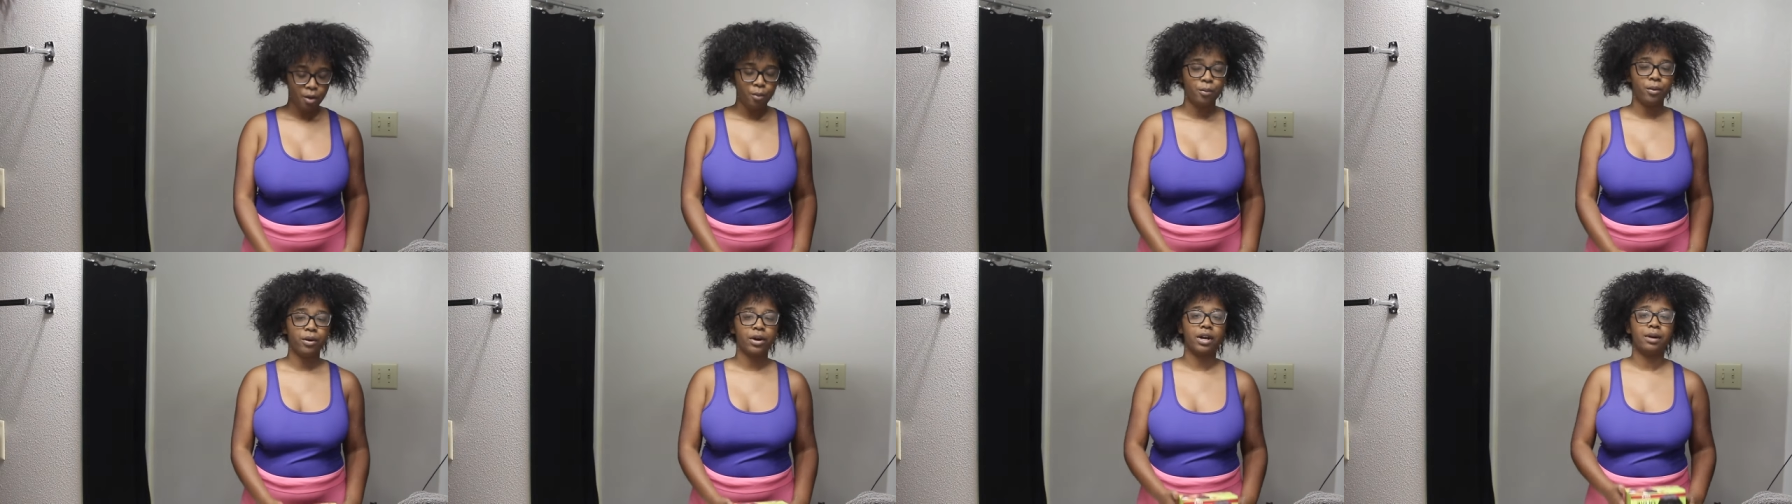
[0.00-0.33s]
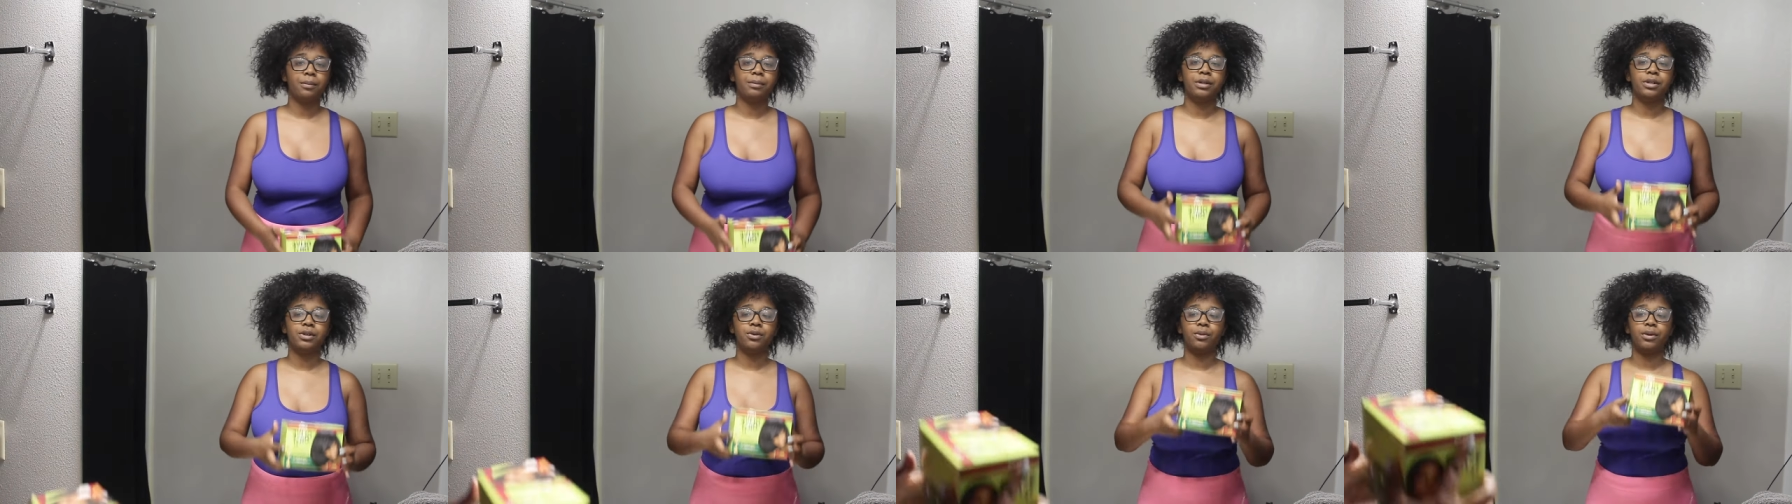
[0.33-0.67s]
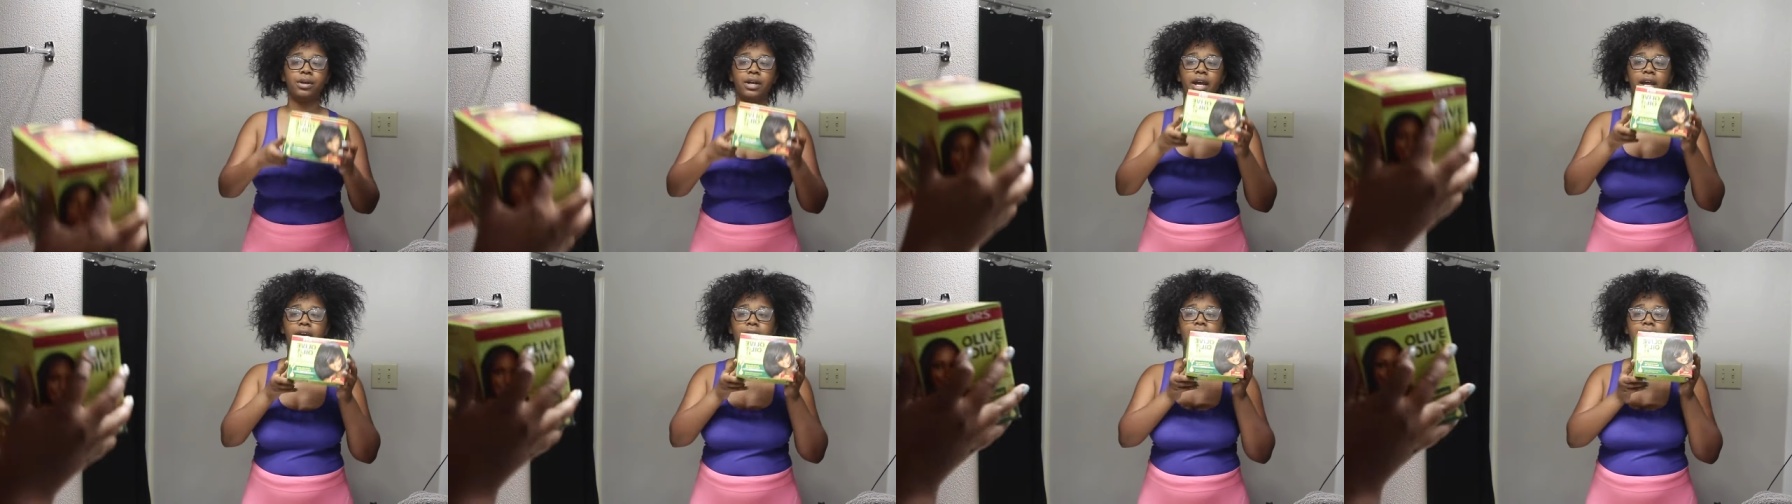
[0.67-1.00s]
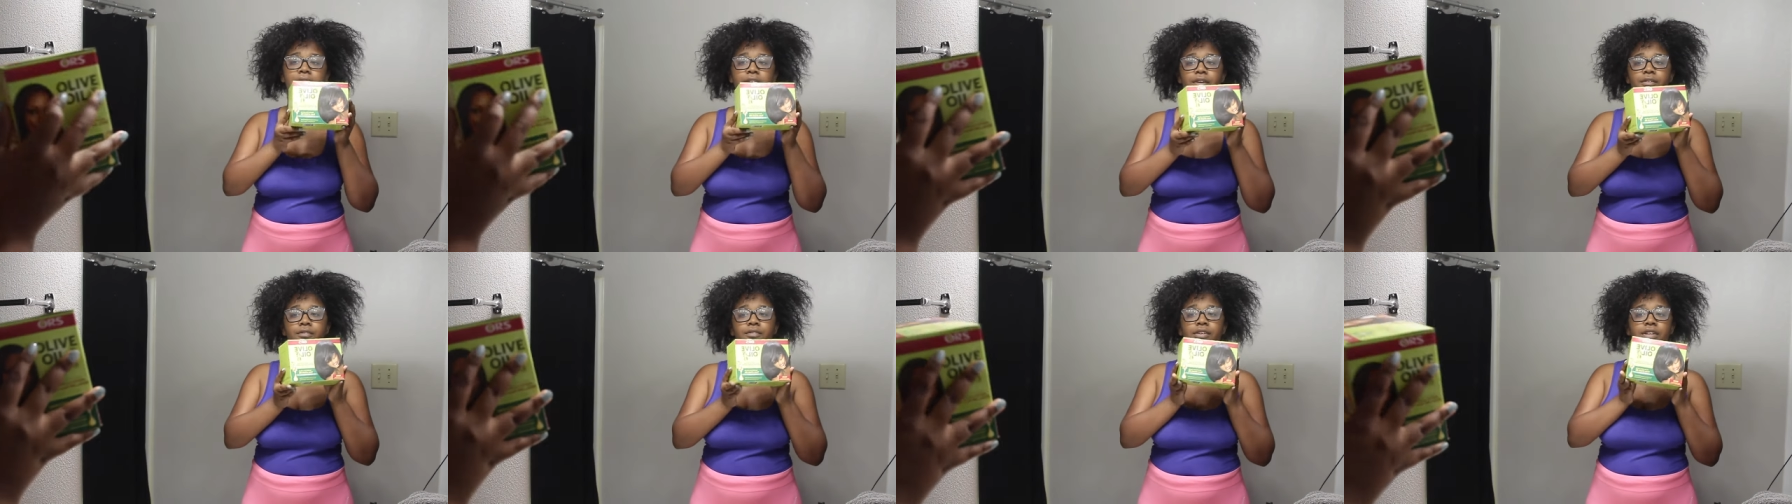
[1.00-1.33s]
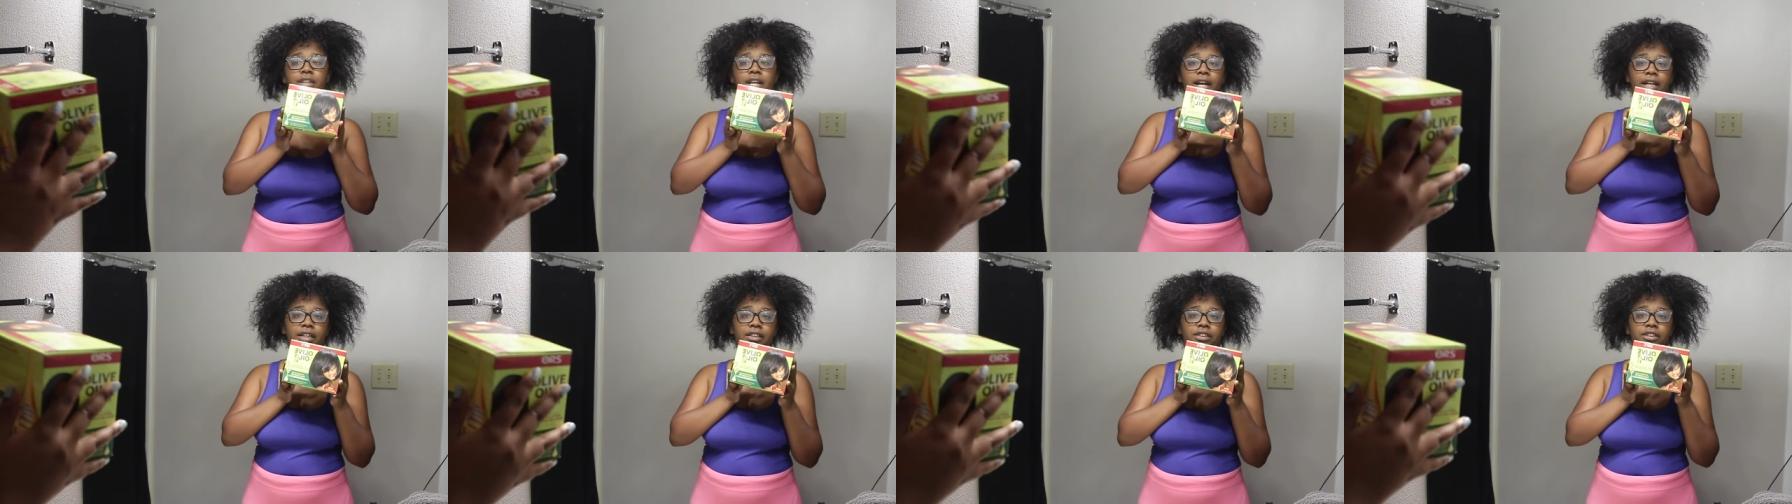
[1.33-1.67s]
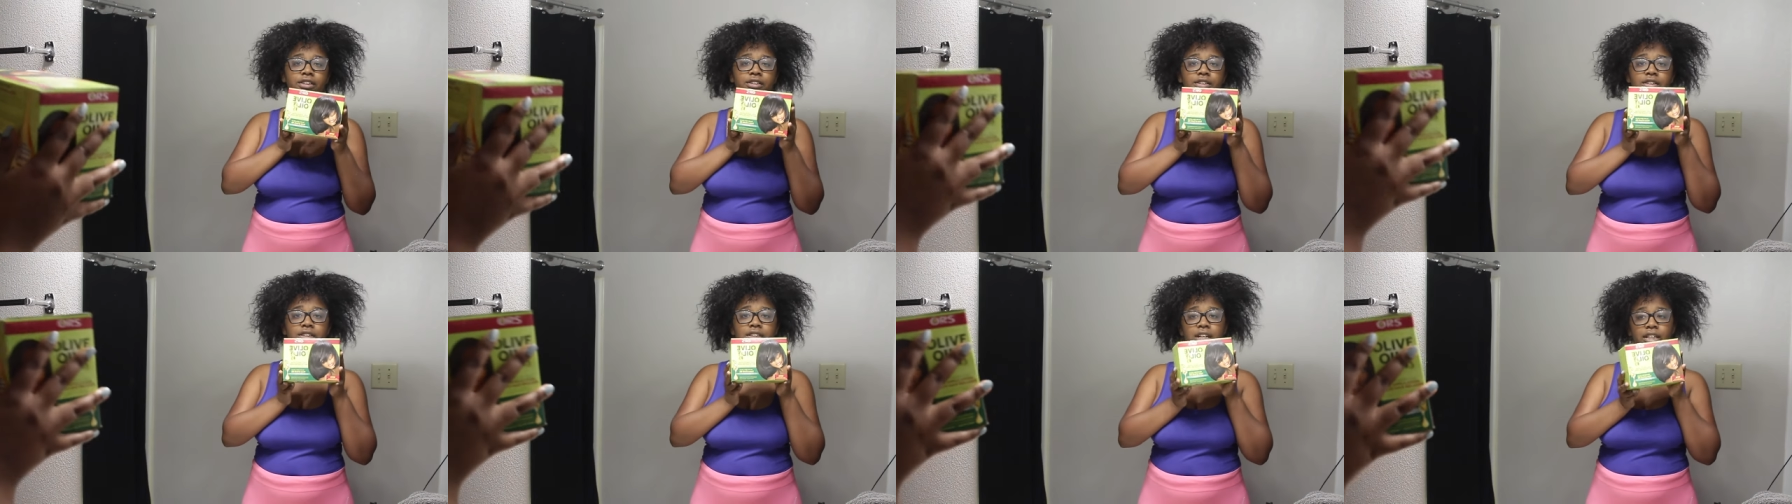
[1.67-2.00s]
we're going to be doing a
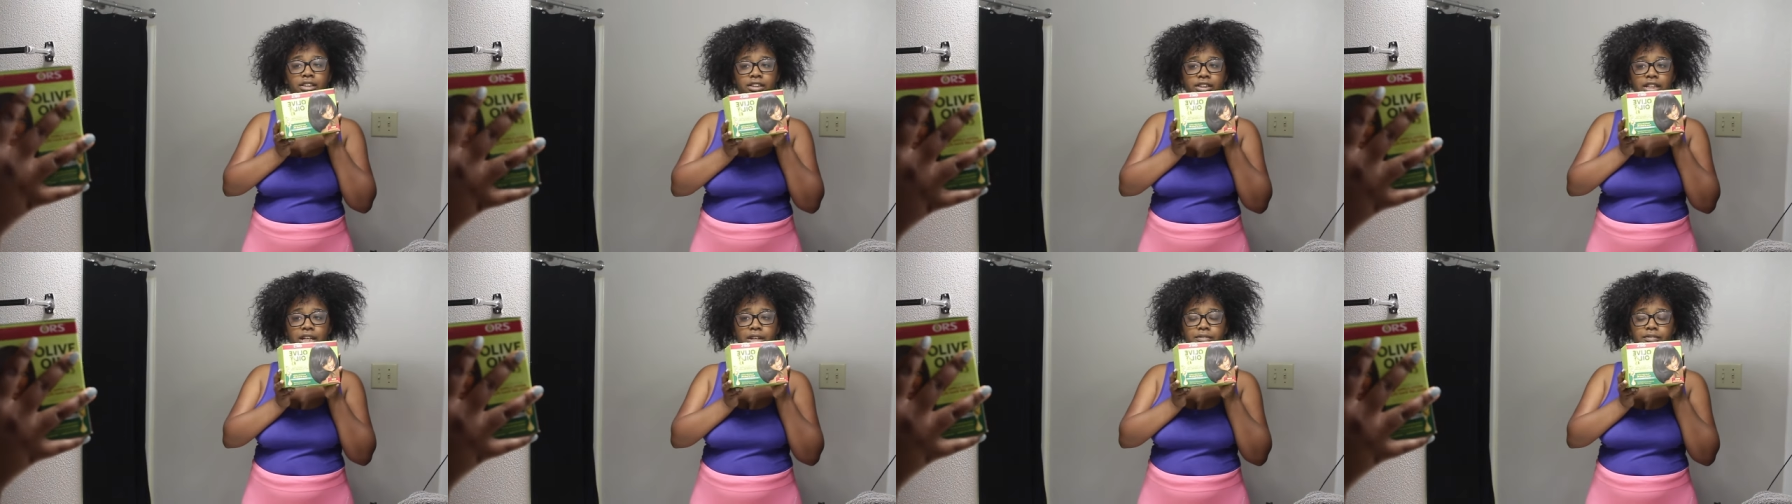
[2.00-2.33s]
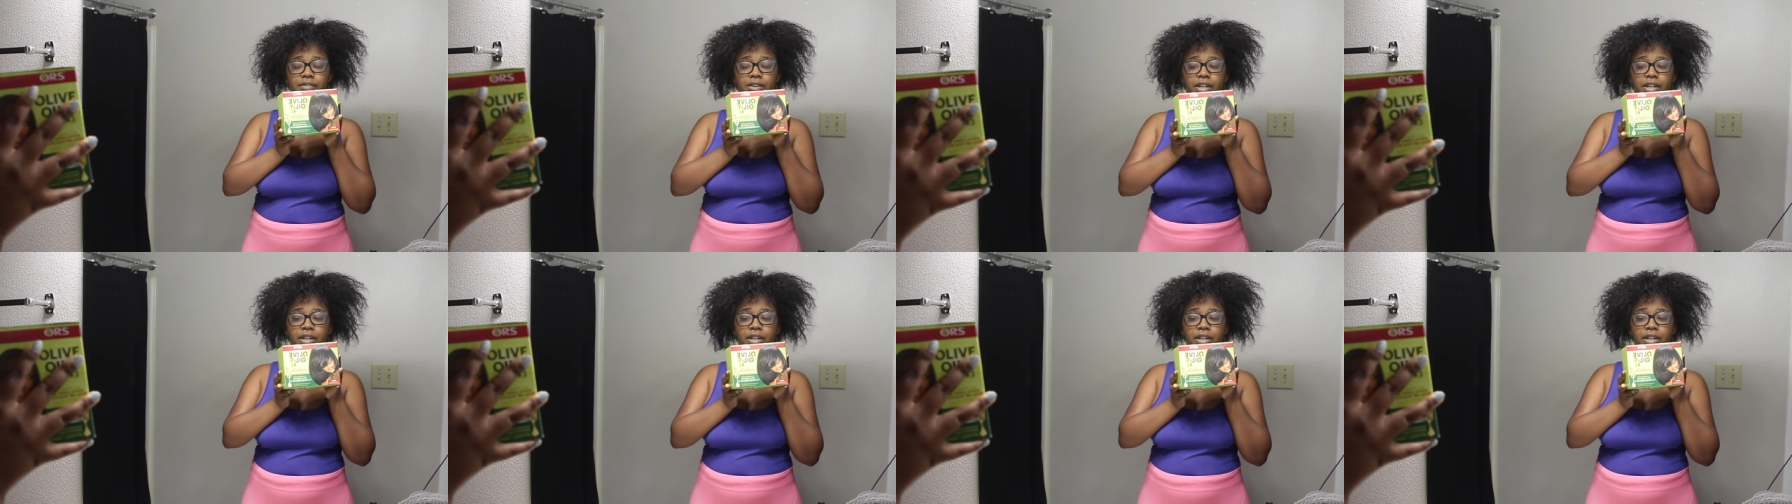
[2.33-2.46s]
relaxer touch-up